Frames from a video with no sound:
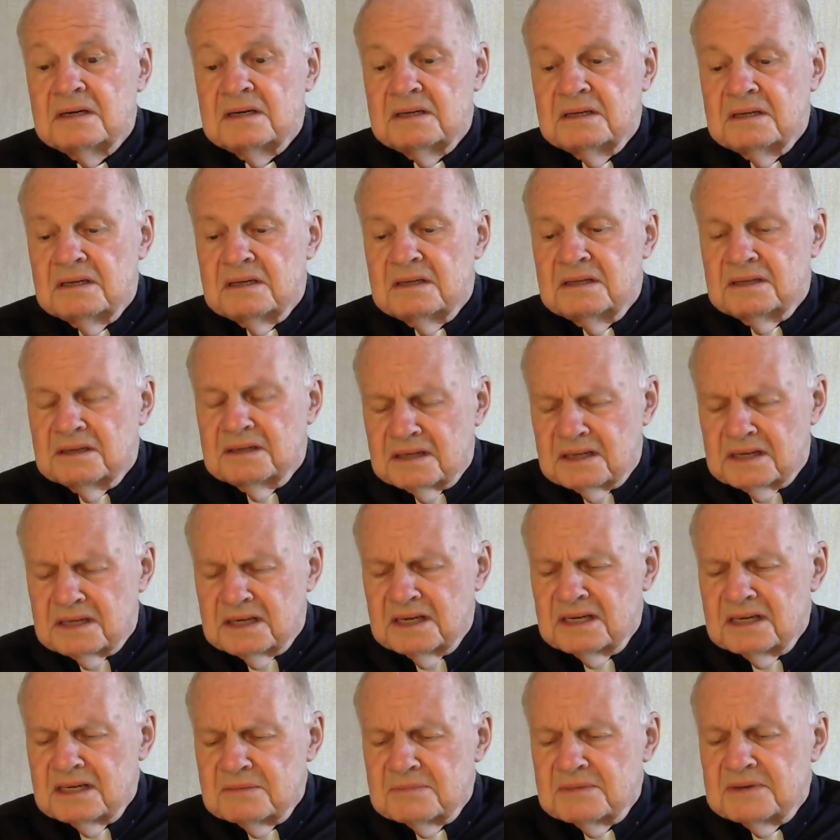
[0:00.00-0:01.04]
The
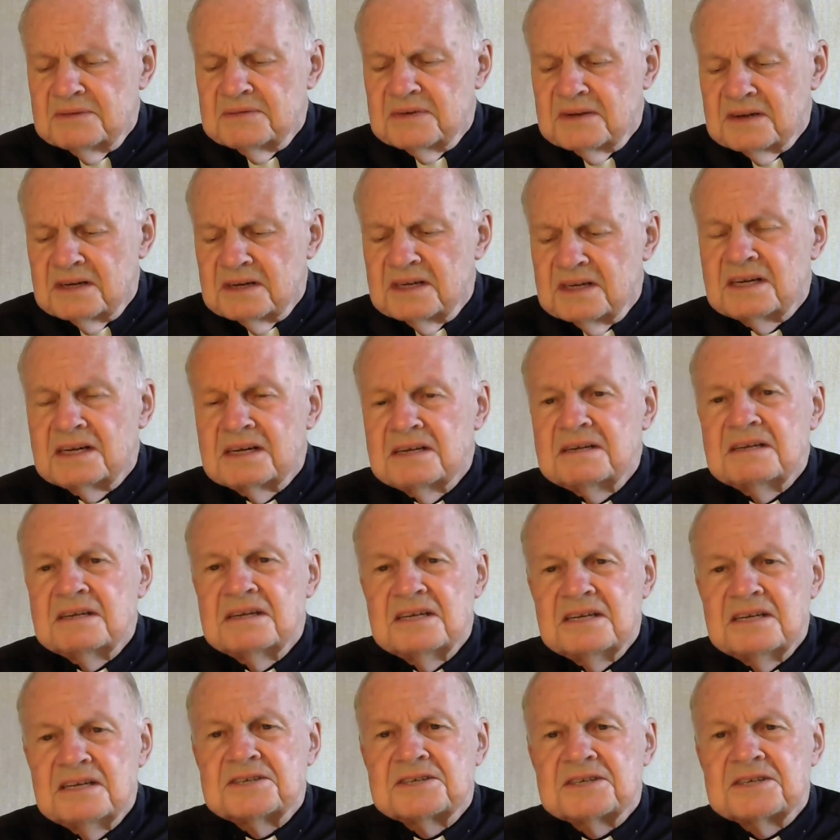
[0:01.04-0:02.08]
kingdom of God
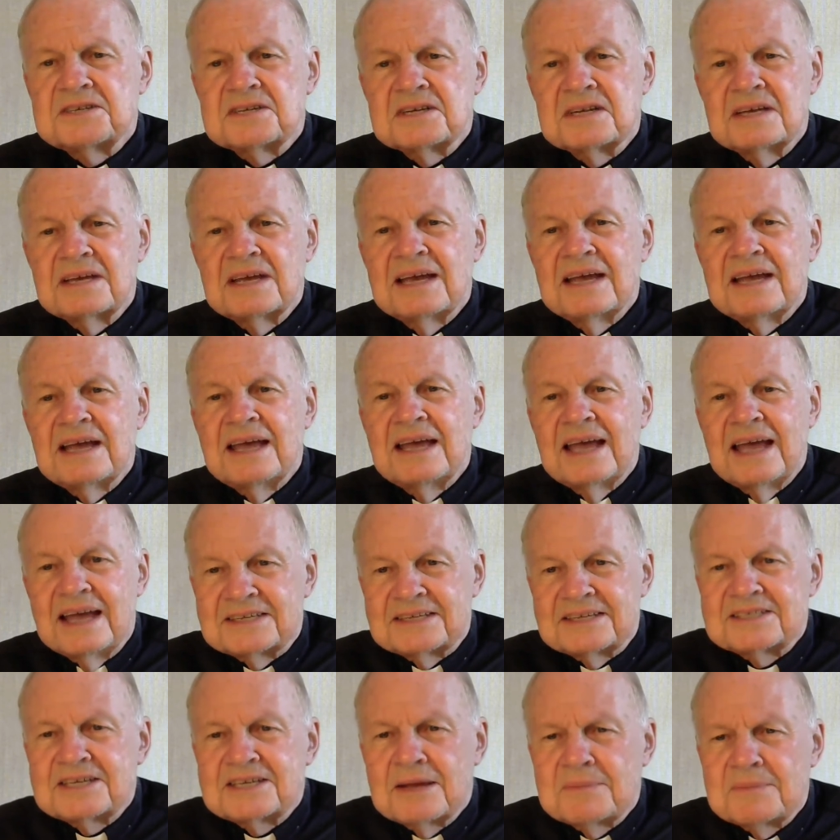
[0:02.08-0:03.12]
is
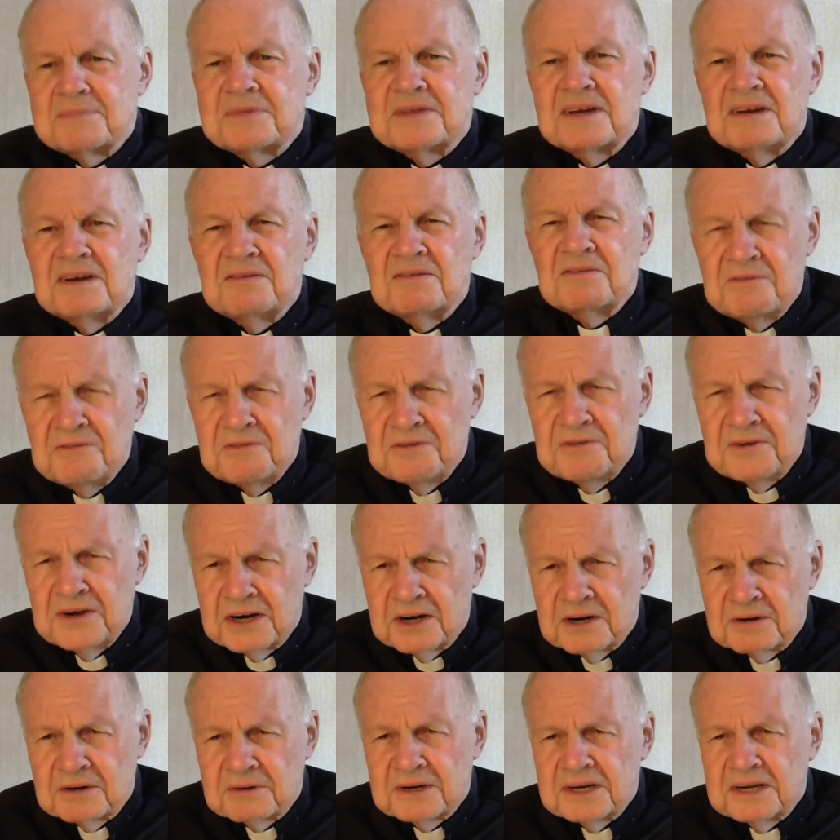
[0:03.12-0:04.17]
something
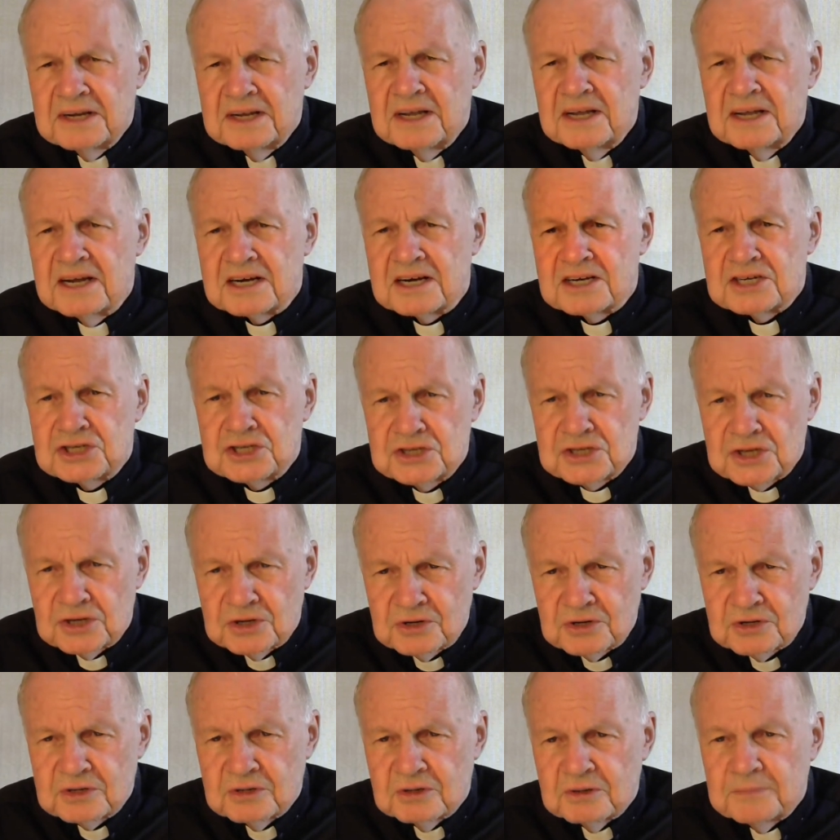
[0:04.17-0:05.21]
very
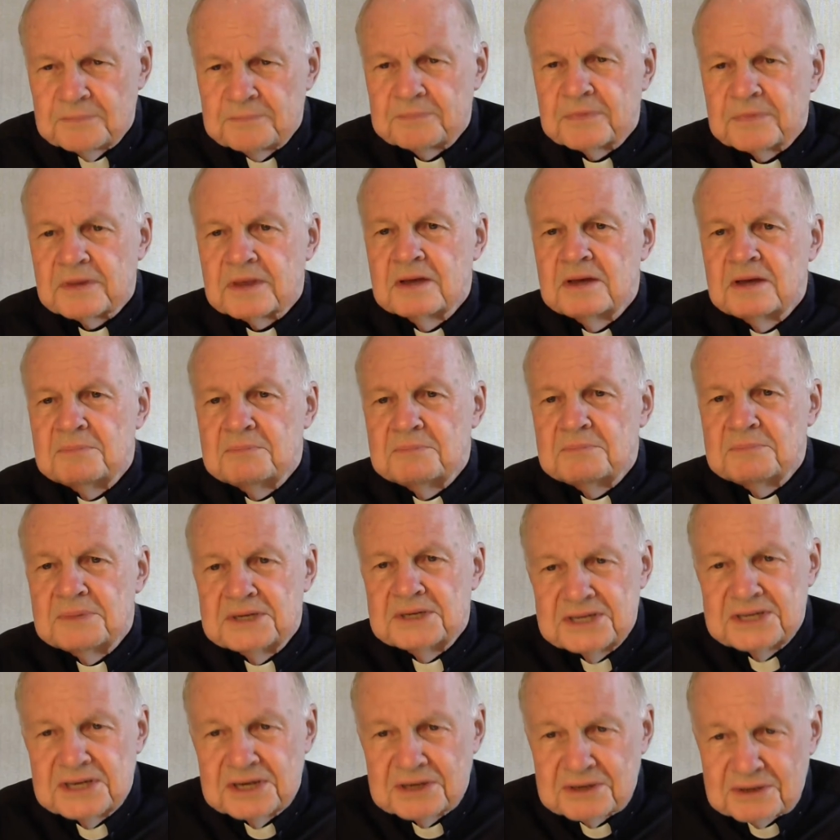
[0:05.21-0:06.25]
external,
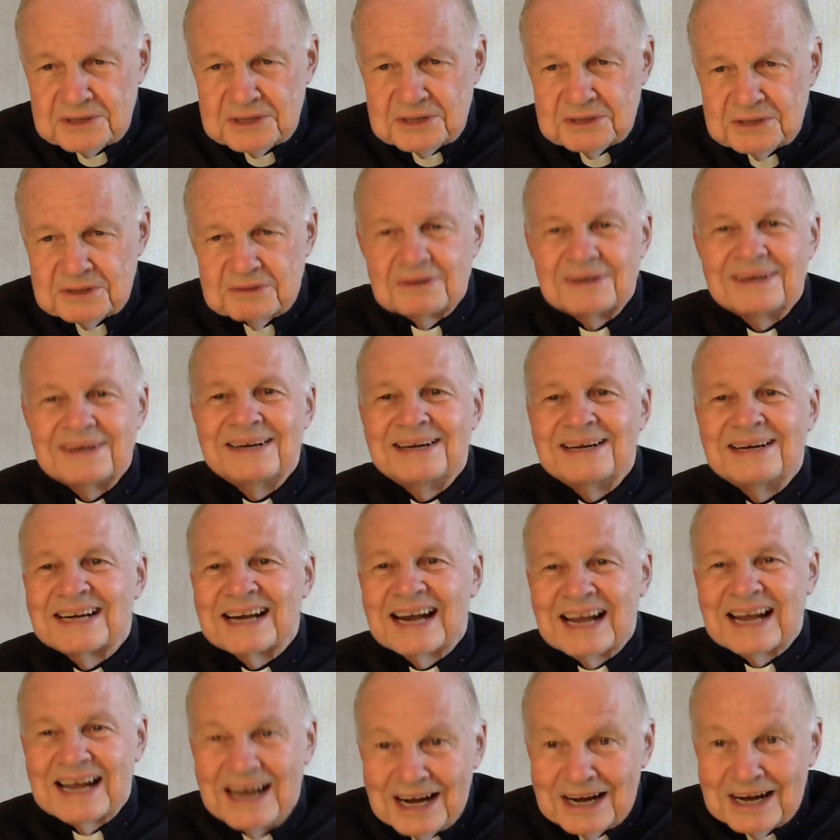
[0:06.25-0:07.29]
material,
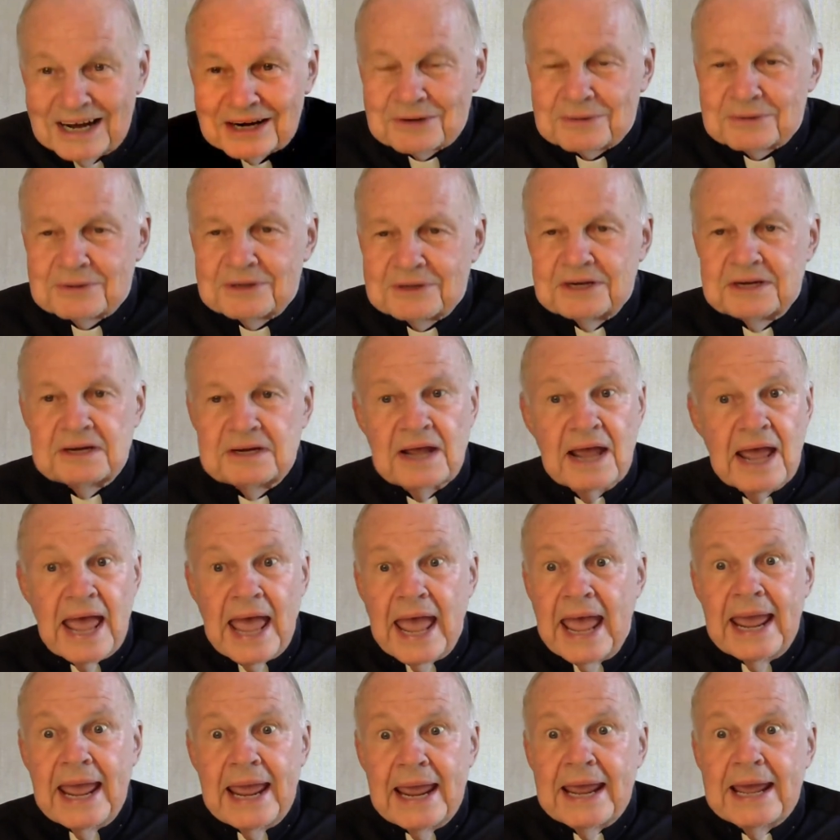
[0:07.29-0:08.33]
concrete,
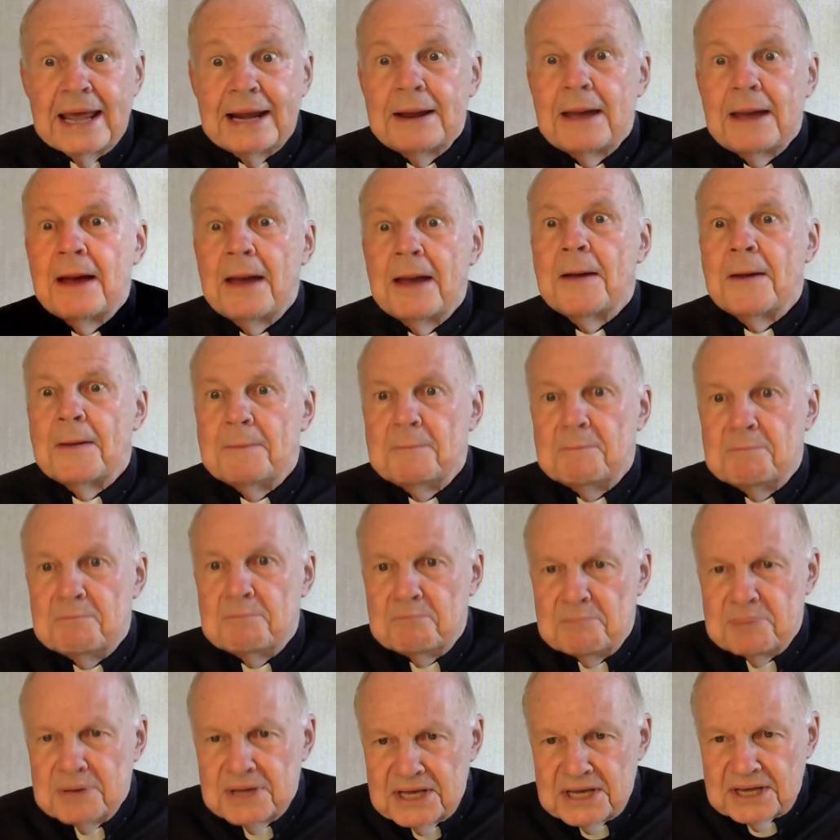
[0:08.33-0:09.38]
and
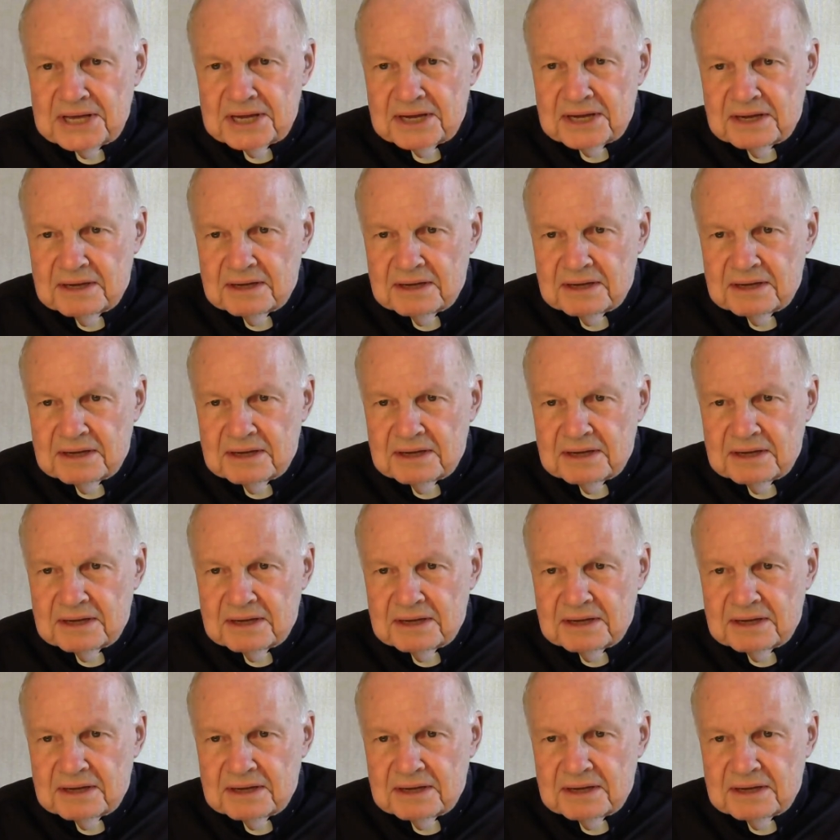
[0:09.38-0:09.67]
big.